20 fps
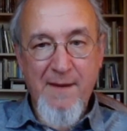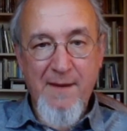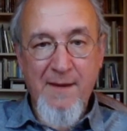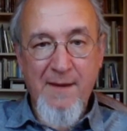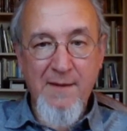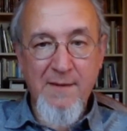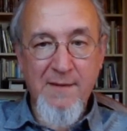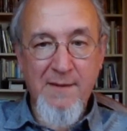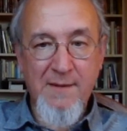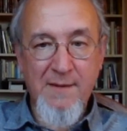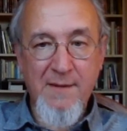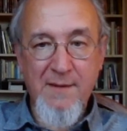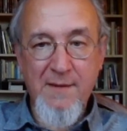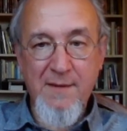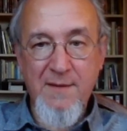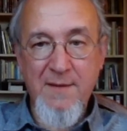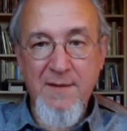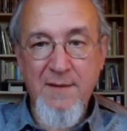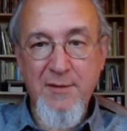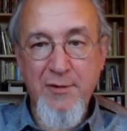And,
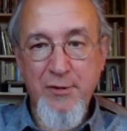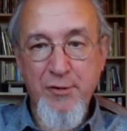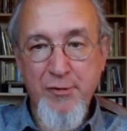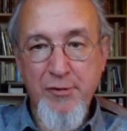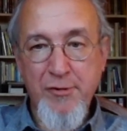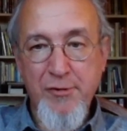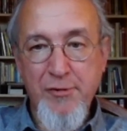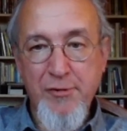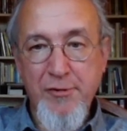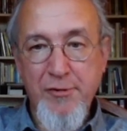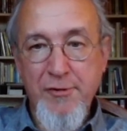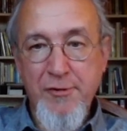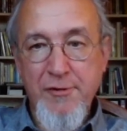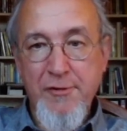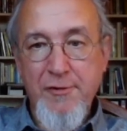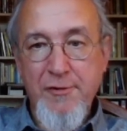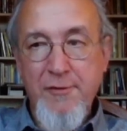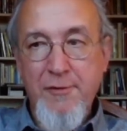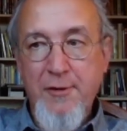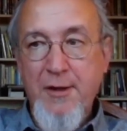uh,
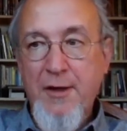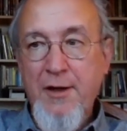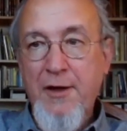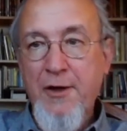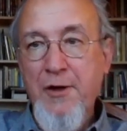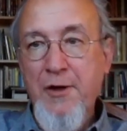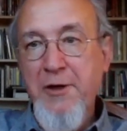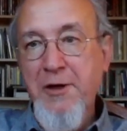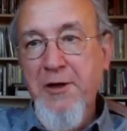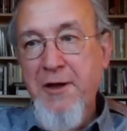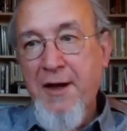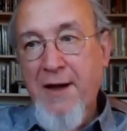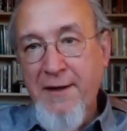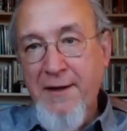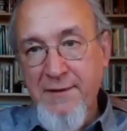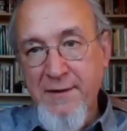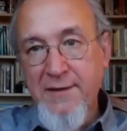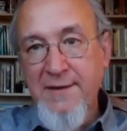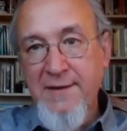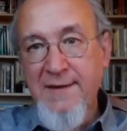uh,
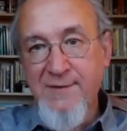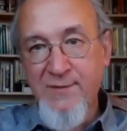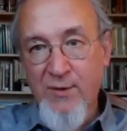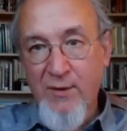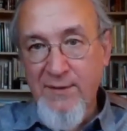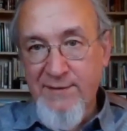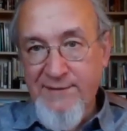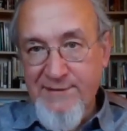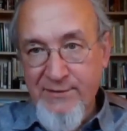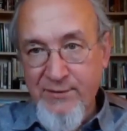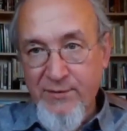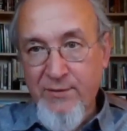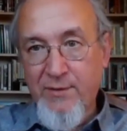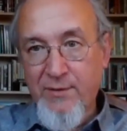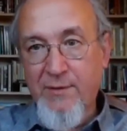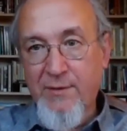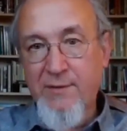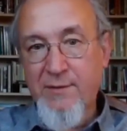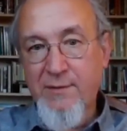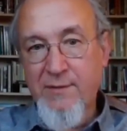and it is
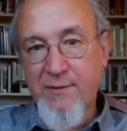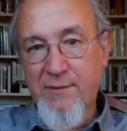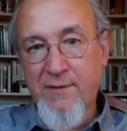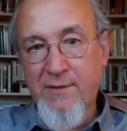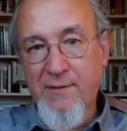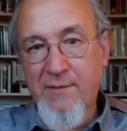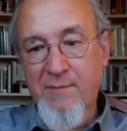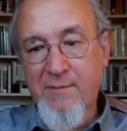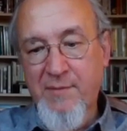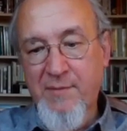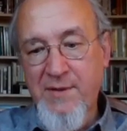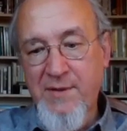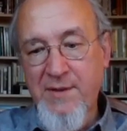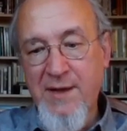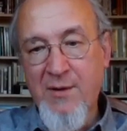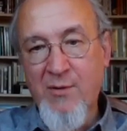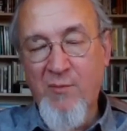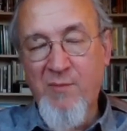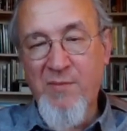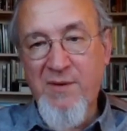also uh,
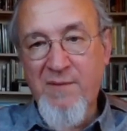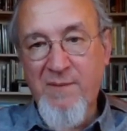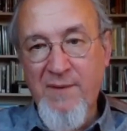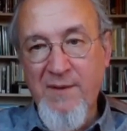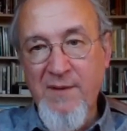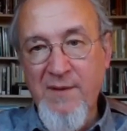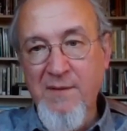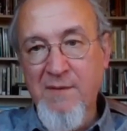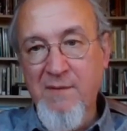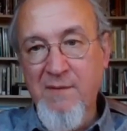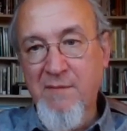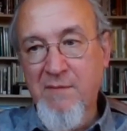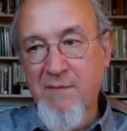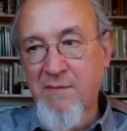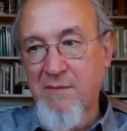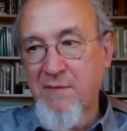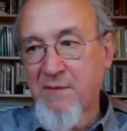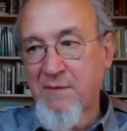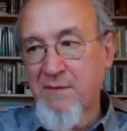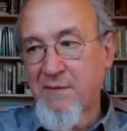now between uh,
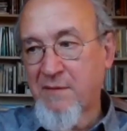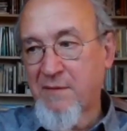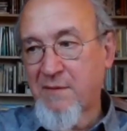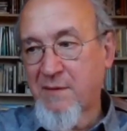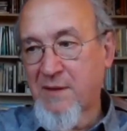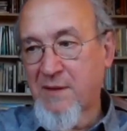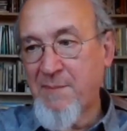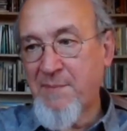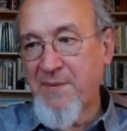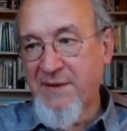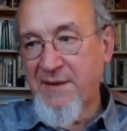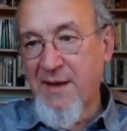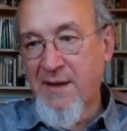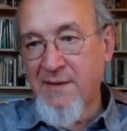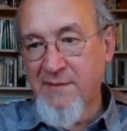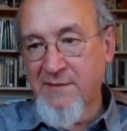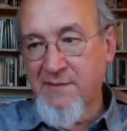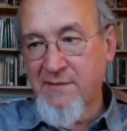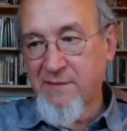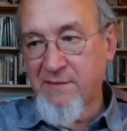
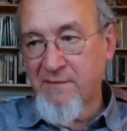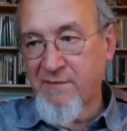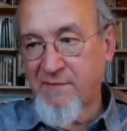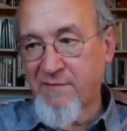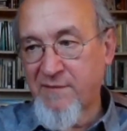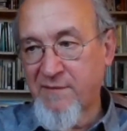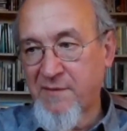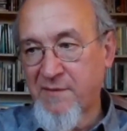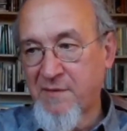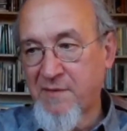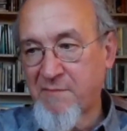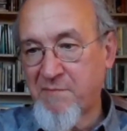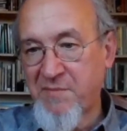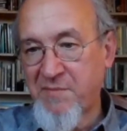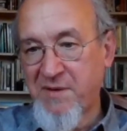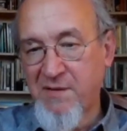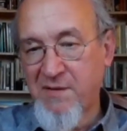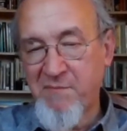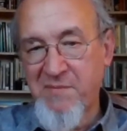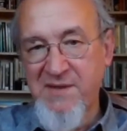capitans of uh,
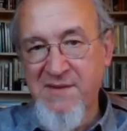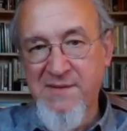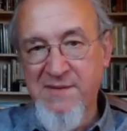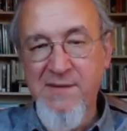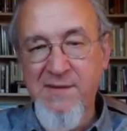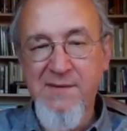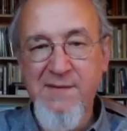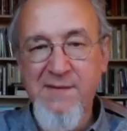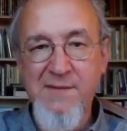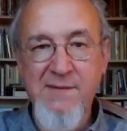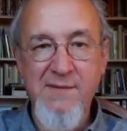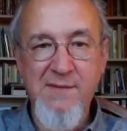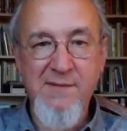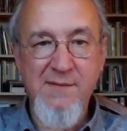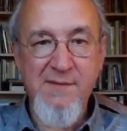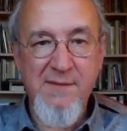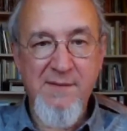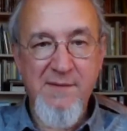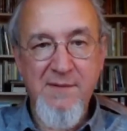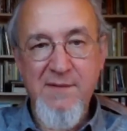big business
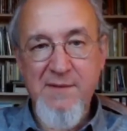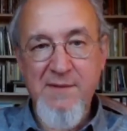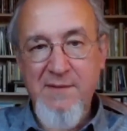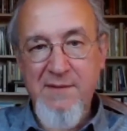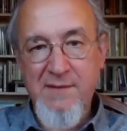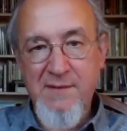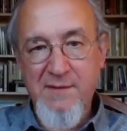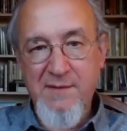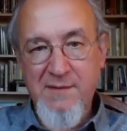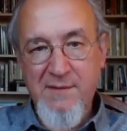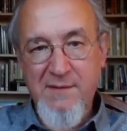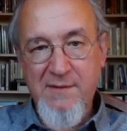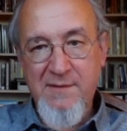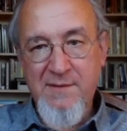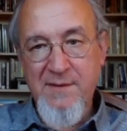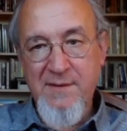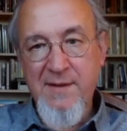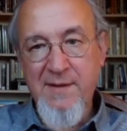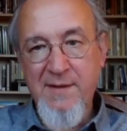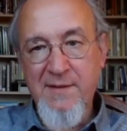
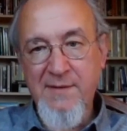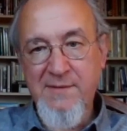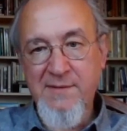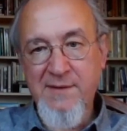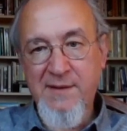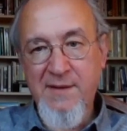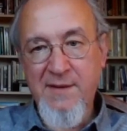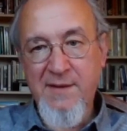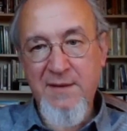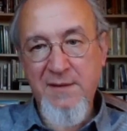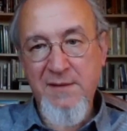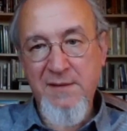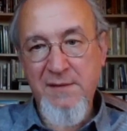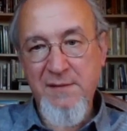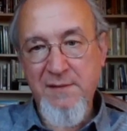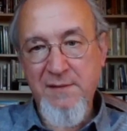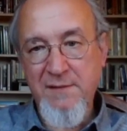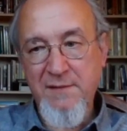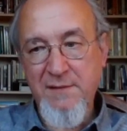there is a